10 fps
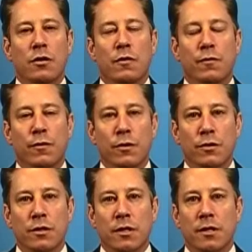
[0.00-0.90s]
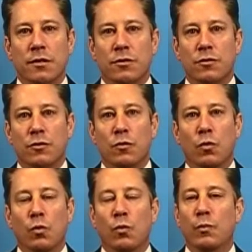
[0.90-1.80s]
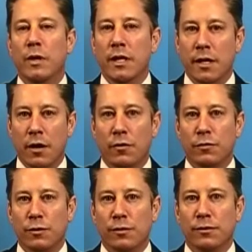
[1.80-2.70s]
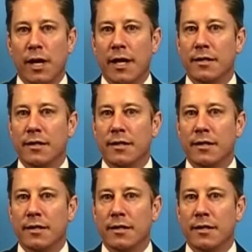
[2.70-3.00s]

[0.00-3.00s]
The first is to be careful